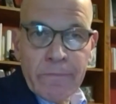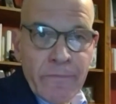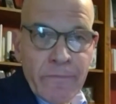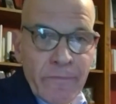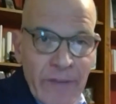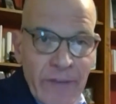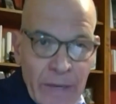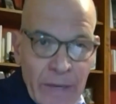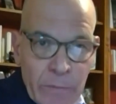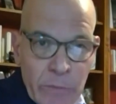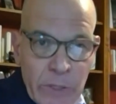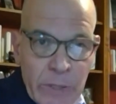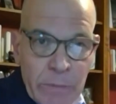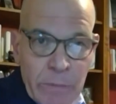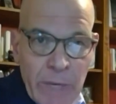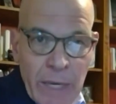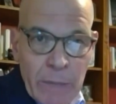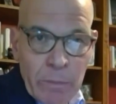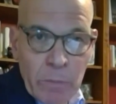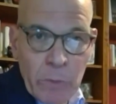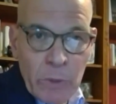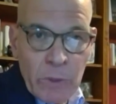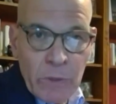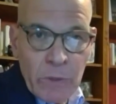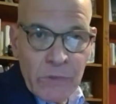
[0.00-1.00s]
family
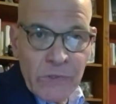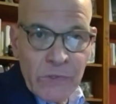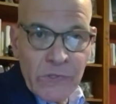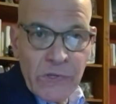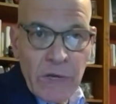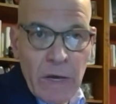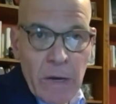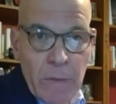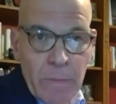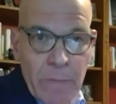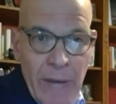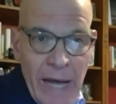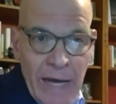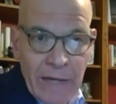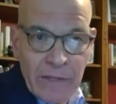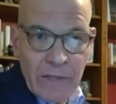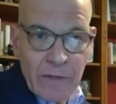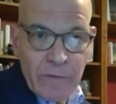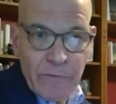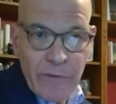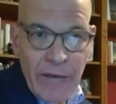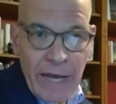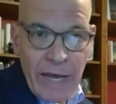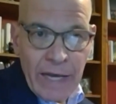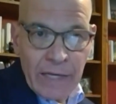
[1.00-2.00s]
members about the
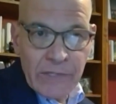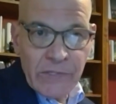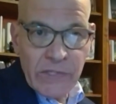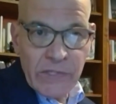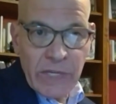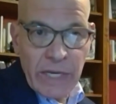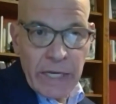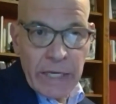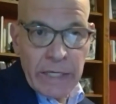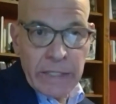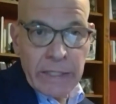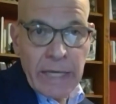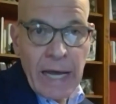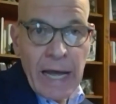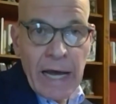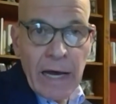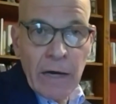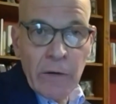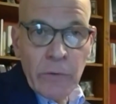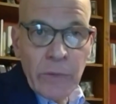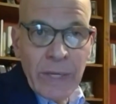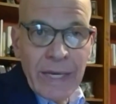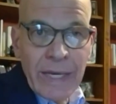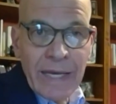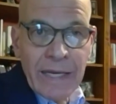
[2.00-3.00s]
vaccine?
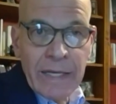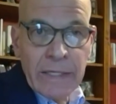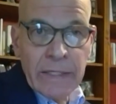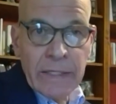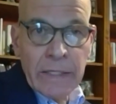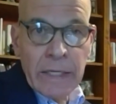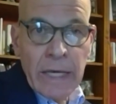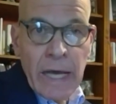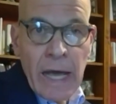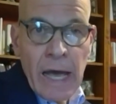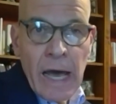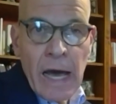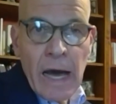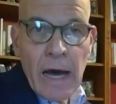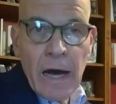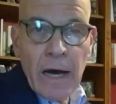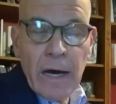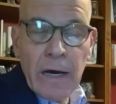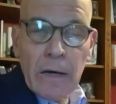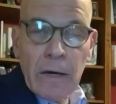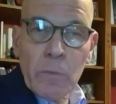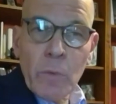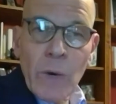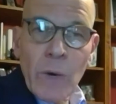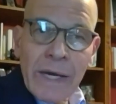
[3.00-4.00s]
How can,
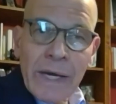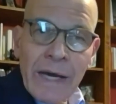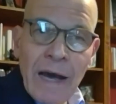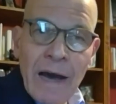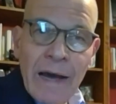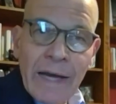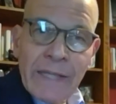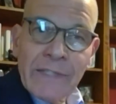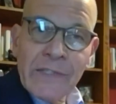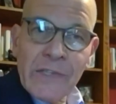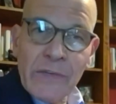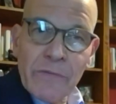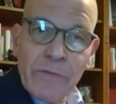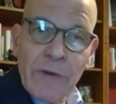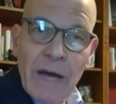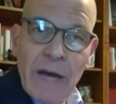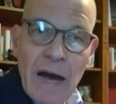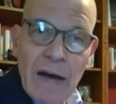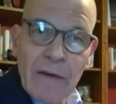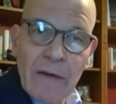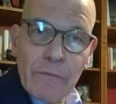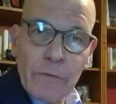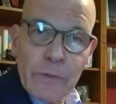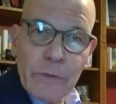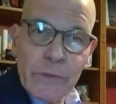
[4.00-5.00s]
what kinds of
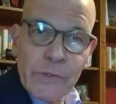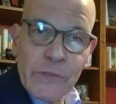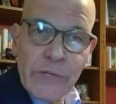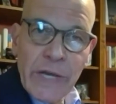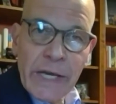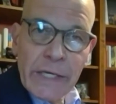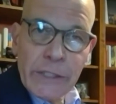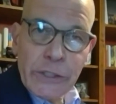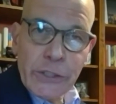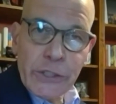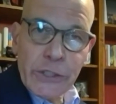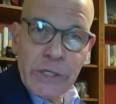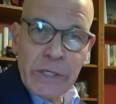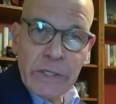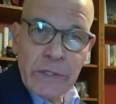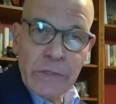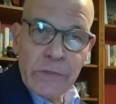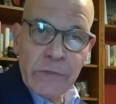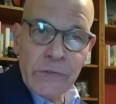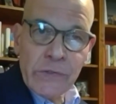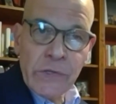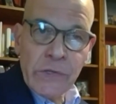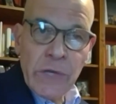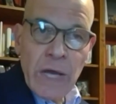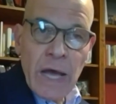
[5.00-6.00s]

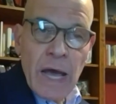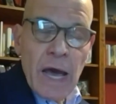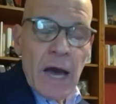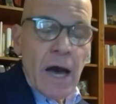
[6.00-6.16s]
conversations